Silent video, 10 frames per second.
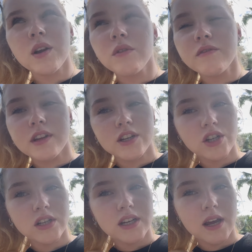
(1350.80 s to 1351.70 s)
want to finish
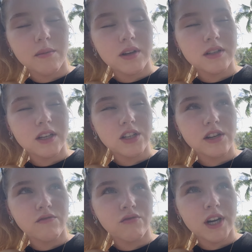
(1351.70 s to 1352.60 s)
it today because it's actually
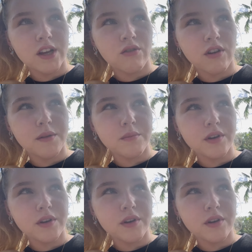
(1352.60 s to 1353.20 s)
a really great